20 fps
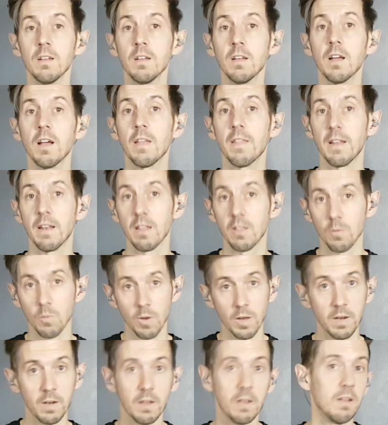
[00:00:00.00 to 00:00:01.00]
and then another
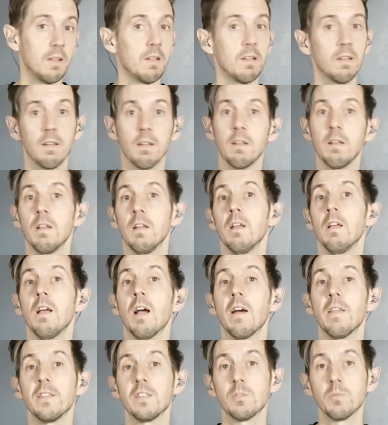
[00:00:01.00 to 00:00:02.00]
one,
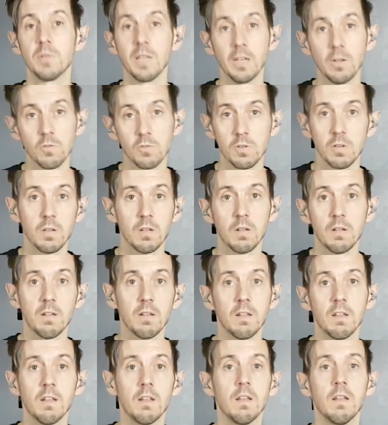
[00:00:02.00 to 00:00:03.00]
and then some singles.
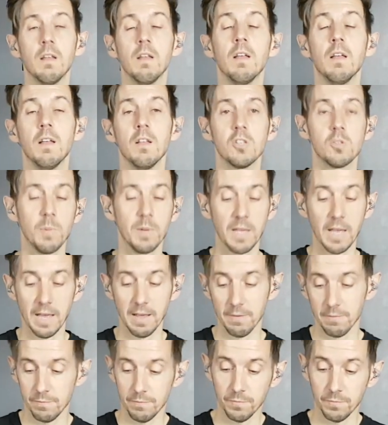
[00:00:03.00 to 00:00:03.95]
So we get.